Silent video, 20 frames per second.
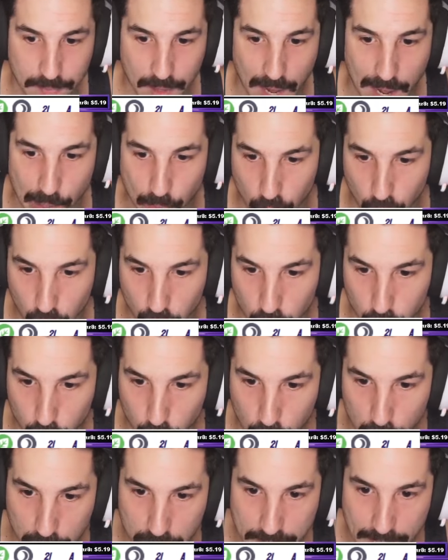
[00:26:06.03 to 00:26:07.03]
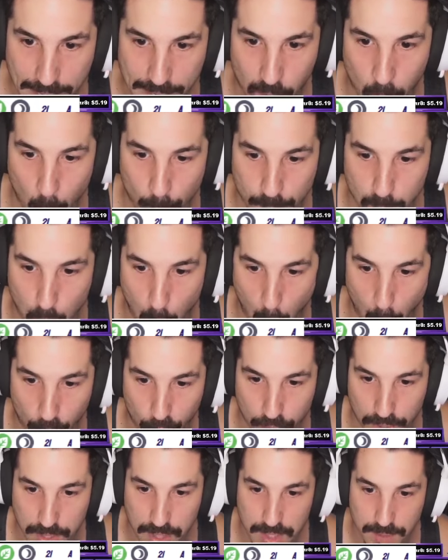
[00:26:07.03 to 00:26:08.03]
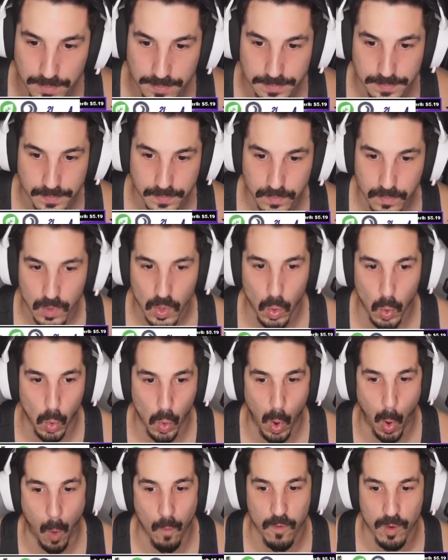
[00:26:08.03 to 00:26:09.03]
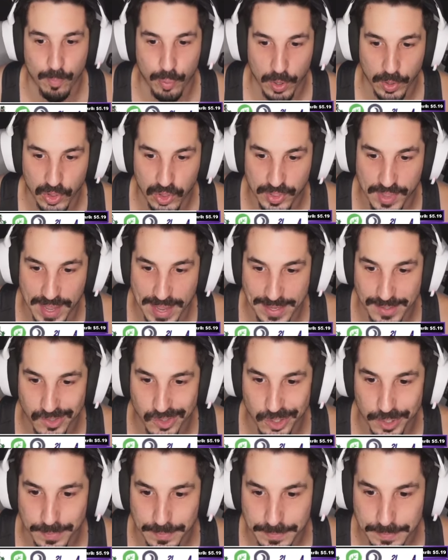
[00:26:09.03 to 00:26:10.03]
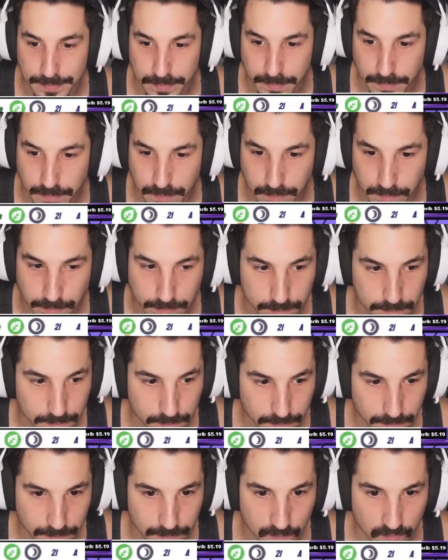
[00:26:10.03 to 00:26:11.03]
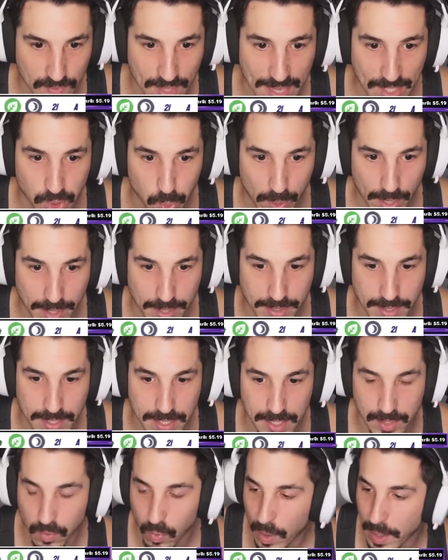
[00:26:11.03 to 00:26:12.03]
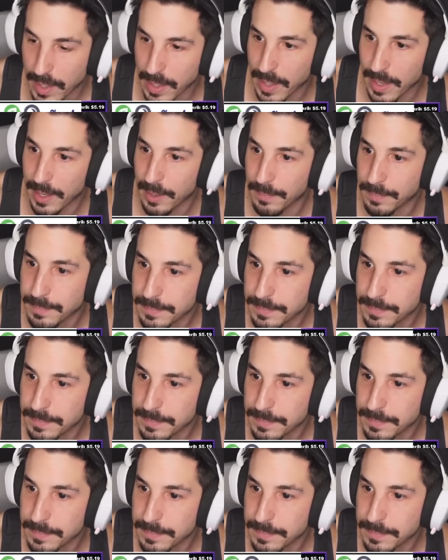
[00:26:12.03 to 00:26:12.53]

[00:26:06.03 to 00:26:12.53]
I really gotta hope you overheat or overpredict. That's what I need right now.